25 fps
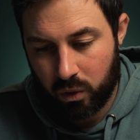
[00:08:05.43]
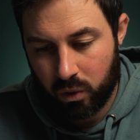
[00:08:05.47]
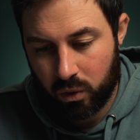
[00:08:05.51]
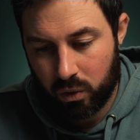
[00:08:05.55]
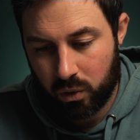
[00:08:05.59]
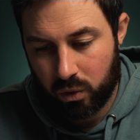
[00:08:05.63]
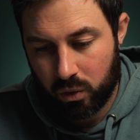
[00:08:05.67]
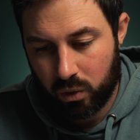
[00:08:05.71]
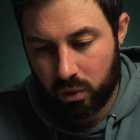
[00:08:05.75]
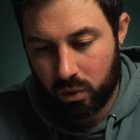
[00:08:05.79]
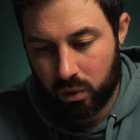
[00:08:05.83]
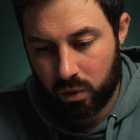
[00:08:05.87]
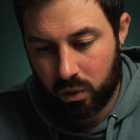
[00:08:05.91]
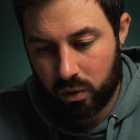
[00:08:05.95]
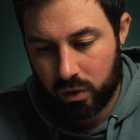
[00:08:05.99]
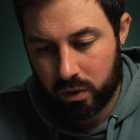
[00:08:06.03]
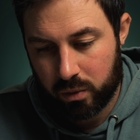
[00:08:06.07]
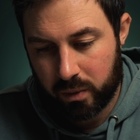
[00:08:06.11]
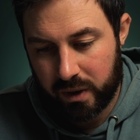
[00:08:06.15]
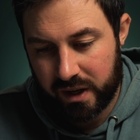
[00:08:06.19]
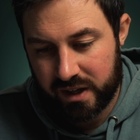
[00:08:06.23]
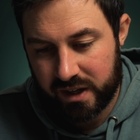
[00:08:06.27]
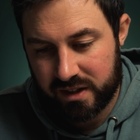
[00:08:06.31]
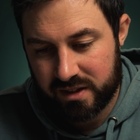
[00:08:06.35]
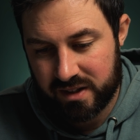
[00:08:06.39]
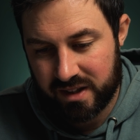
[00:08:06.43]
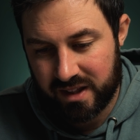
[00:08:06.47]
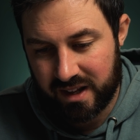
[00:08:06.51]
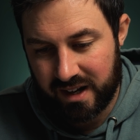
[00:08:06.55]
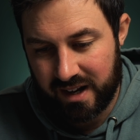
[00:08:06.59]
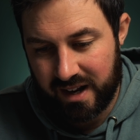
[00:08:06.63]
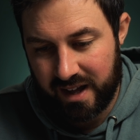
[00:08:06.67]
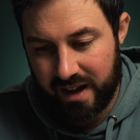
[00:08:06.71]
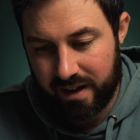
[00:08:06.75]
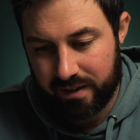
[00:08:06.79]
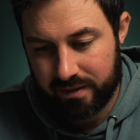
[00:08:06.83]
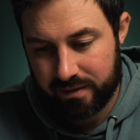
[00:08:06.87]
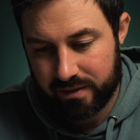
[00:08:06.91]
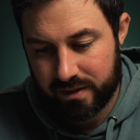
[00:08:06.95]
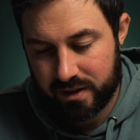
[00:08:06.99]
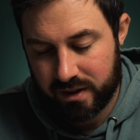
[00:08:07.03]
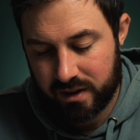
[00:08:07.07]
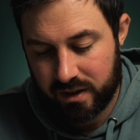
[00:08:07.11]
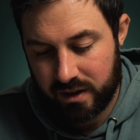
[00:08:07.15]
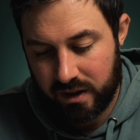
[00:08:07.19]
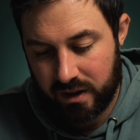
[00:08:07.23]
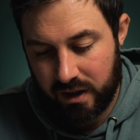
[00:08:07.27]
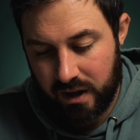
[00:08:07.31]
all the way to the left.